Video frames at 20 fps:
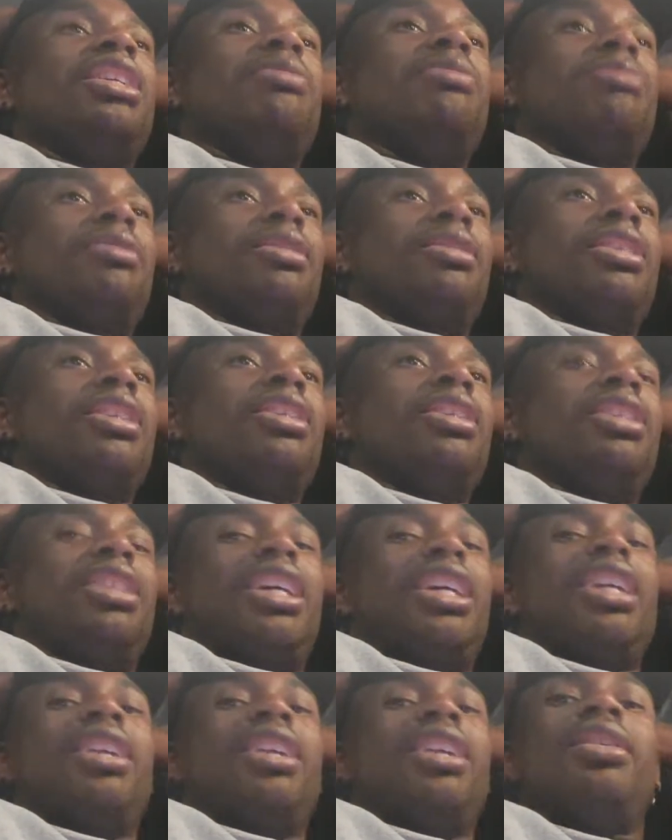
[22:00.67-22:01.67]
possesses. And
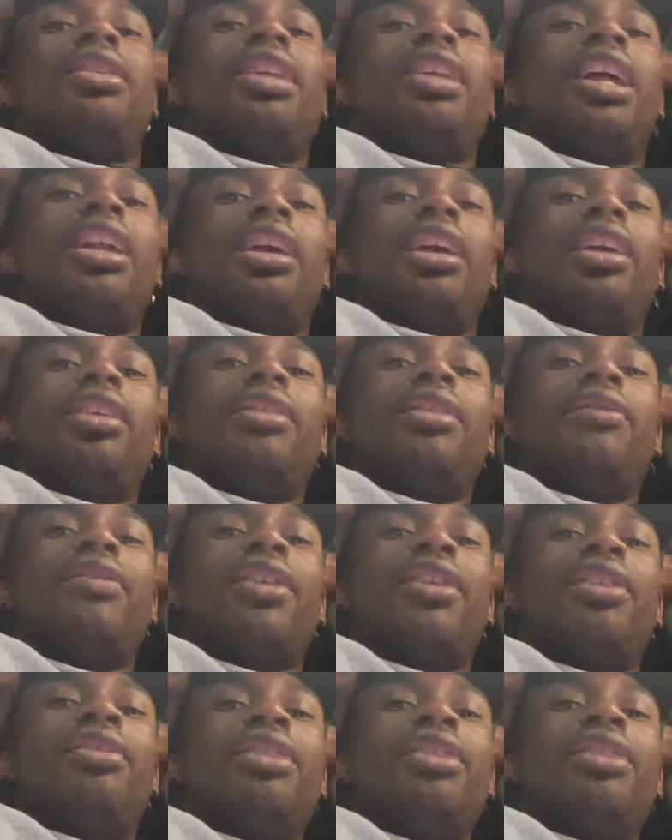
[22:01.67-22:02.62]
at the end of the day, NFL